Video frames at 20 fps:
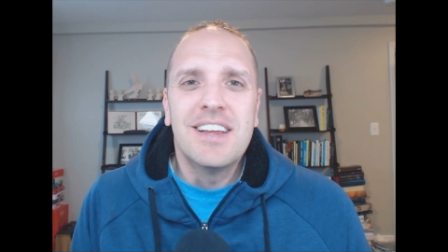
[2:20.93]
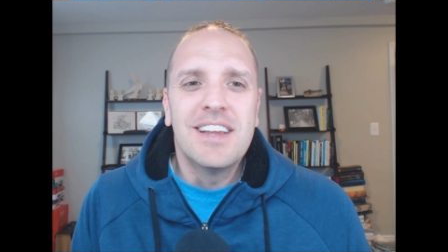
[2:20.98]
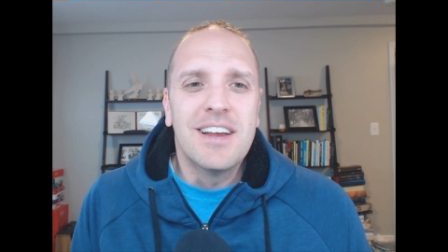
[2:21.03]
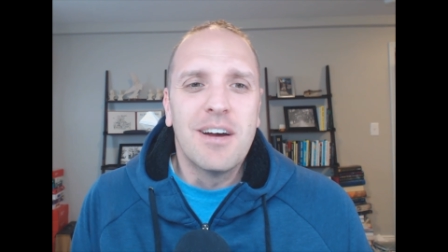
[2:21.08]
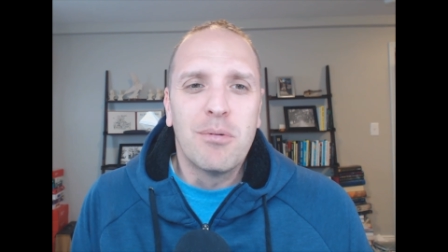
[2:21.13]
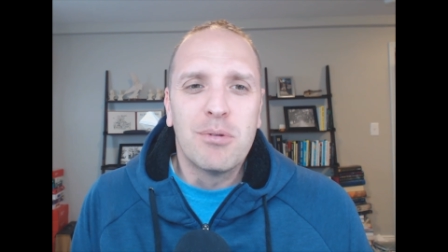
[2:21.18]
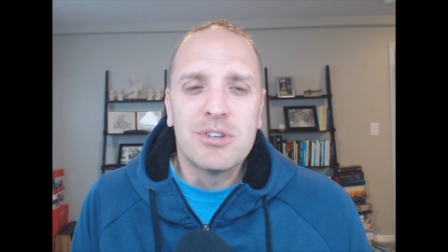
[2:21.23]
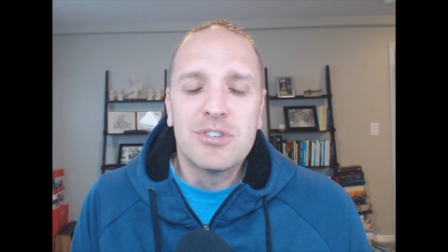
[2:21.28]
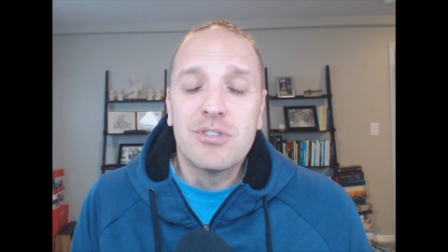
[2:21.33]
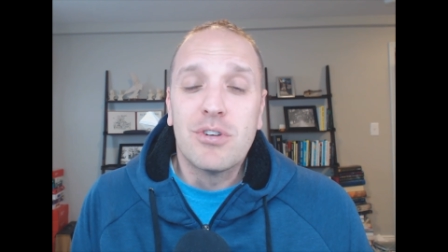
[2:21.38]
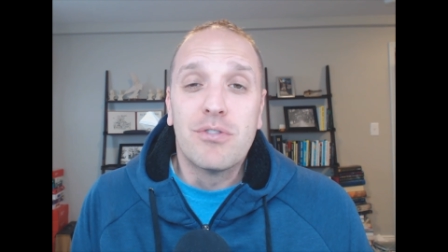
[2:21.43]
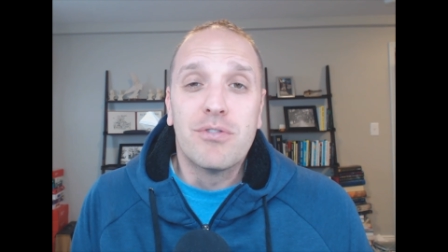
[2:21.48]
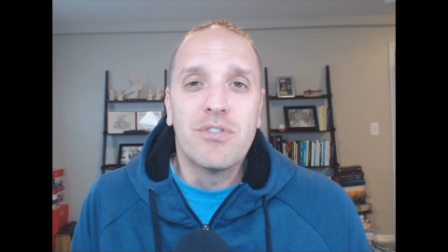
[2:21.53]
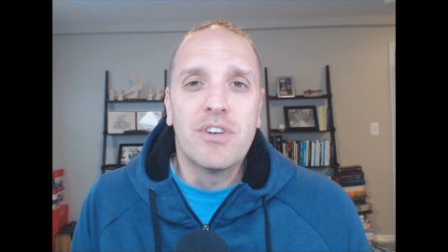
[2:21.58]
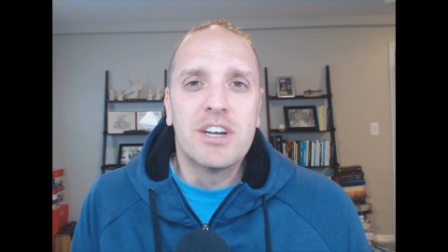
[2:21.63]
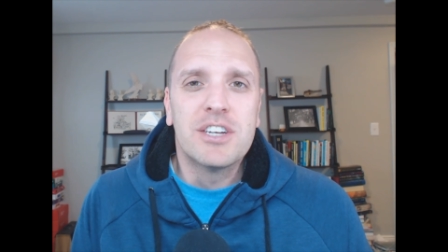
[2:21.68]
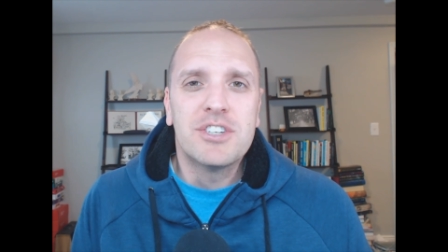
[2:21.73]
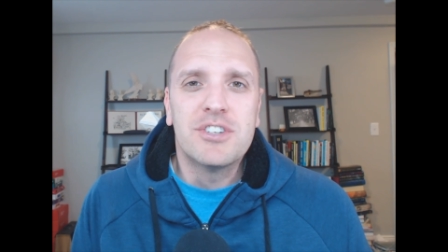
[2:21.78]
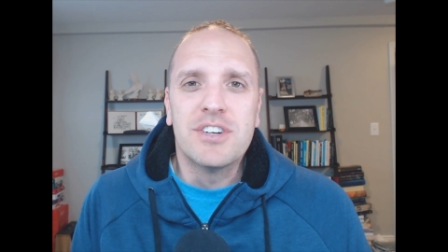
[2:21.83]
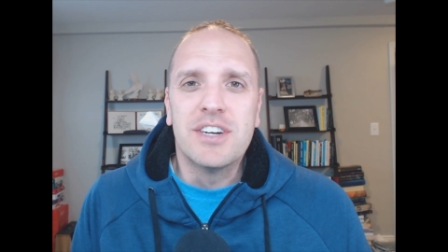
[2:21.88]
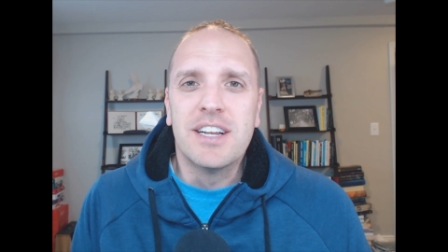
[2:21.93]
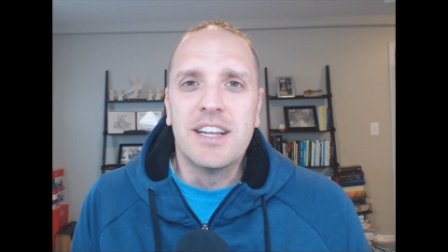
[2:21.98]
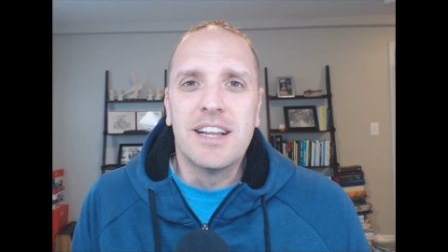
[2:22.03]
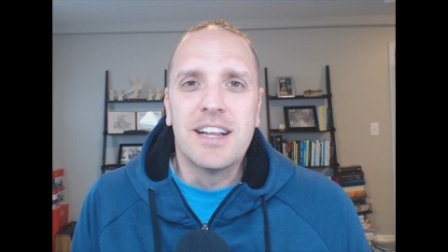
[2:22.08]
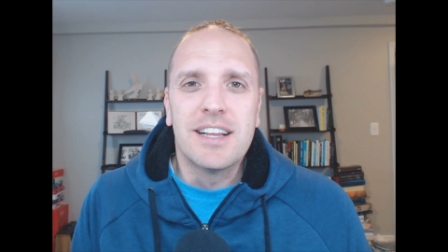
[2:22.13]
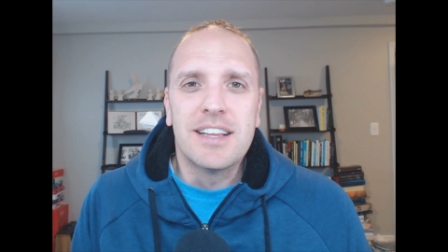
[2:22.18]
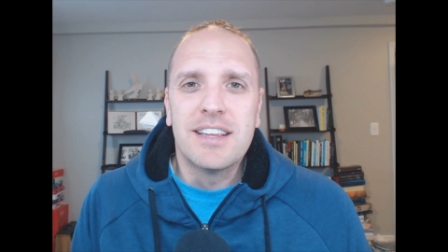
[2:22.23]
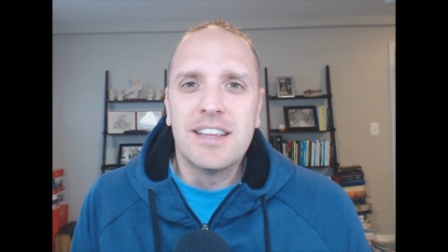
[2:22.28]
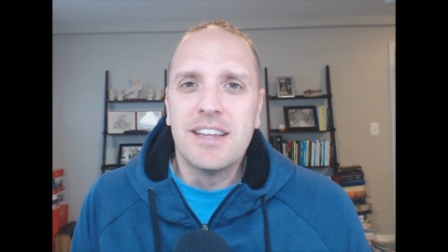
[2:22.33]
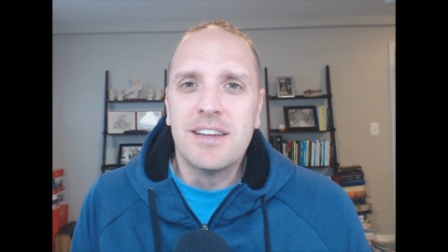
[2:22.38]
Yeah, I was so
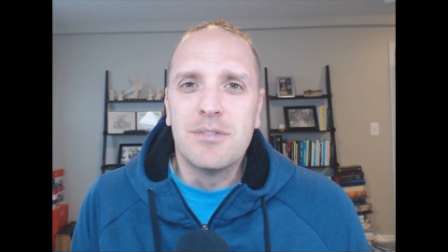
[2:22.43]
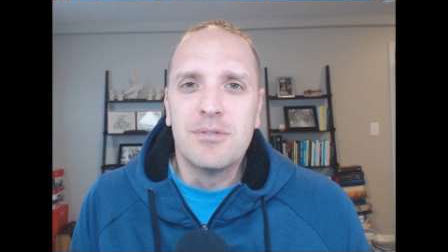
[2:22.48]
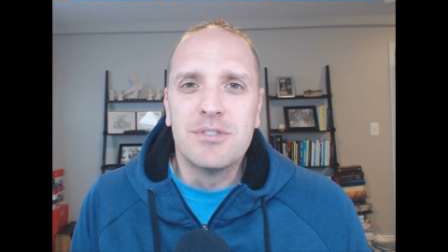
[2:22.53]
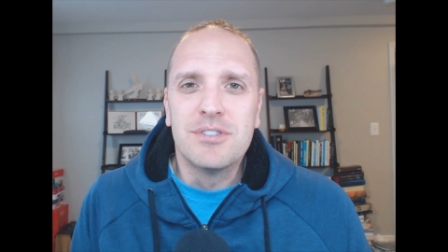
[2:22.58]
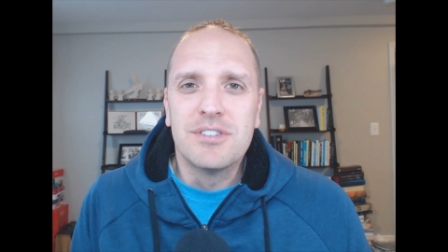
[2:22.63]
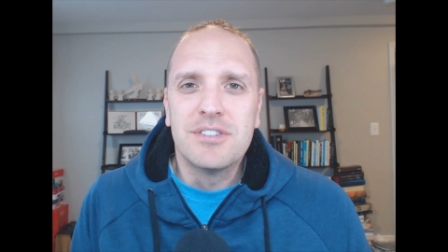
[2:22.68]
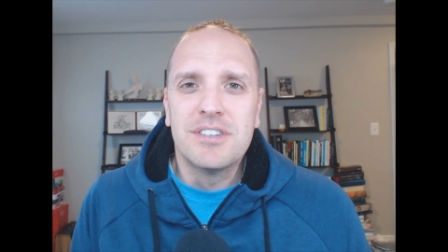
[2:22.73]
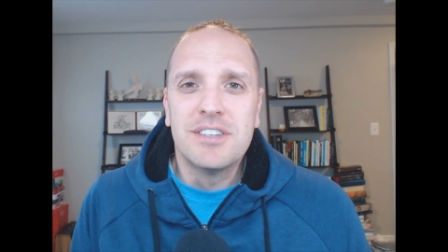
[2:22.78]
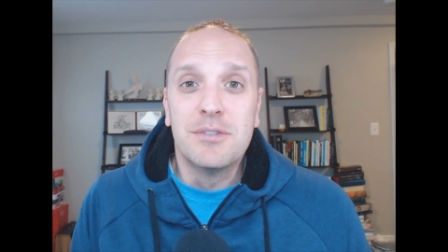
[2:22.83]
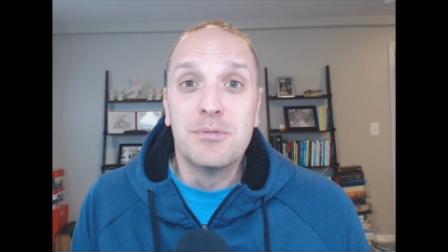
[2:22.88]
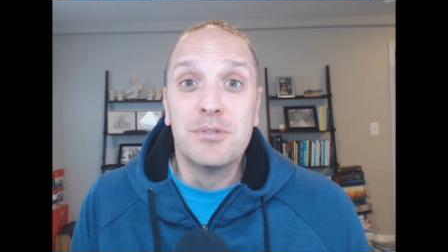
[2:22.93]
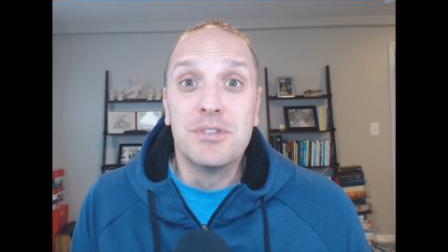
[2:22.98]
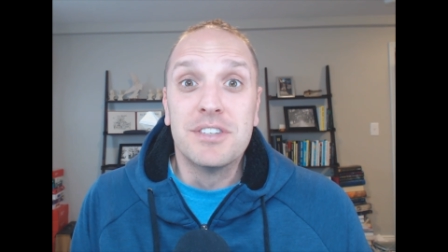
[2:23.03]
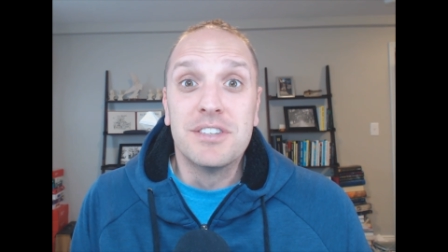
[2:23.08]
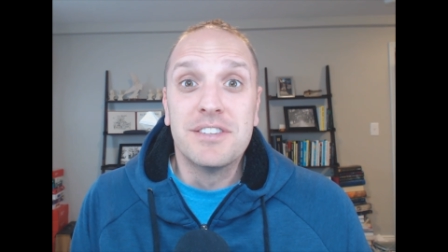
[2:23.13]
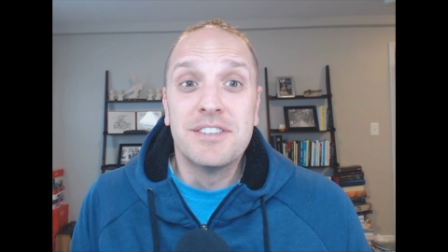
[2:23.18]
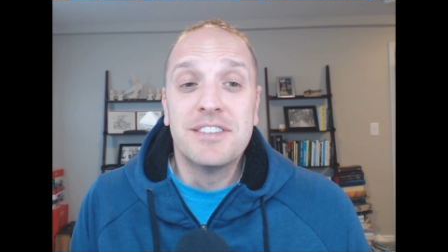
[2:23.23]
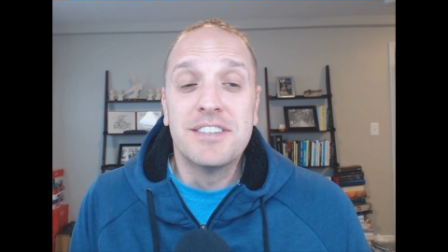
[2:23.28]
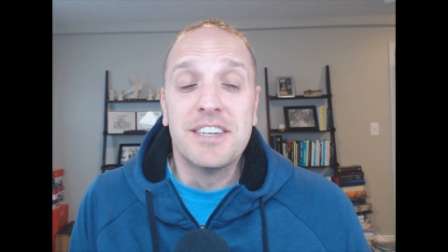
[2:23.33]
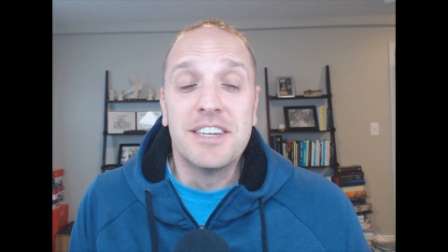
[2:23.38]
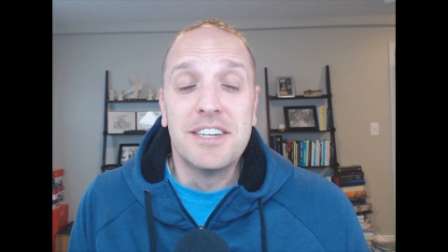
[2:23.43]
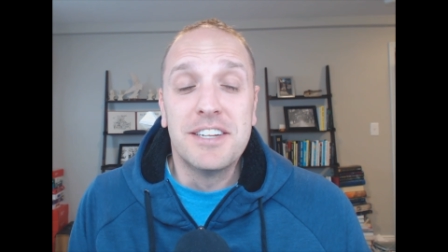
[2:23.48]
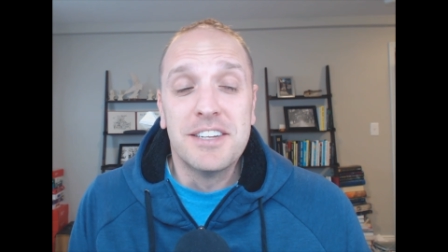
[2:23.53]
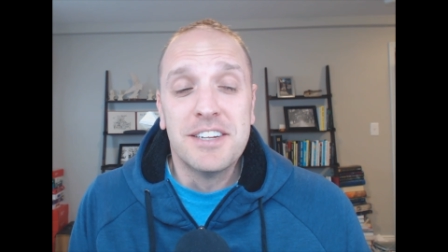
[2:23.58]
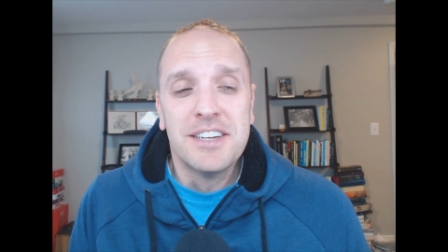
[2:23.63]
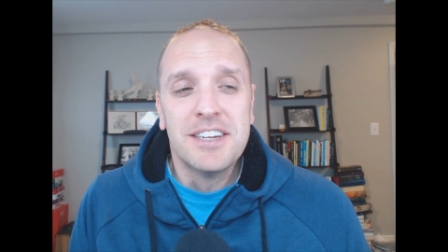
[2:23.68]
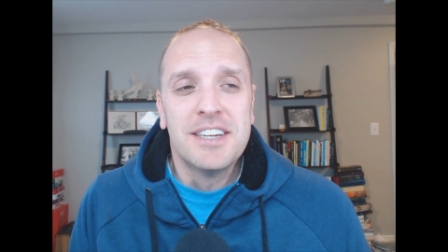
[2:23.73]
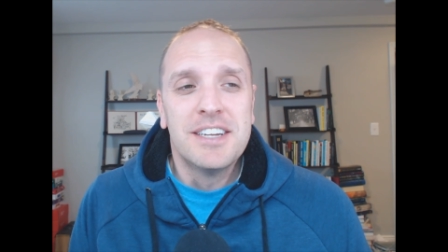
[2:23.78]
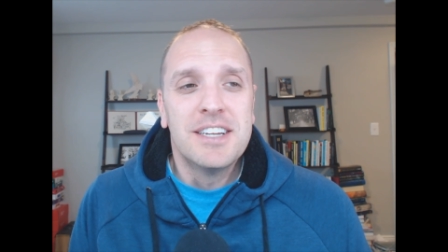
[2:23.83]
frustrated. It was insane.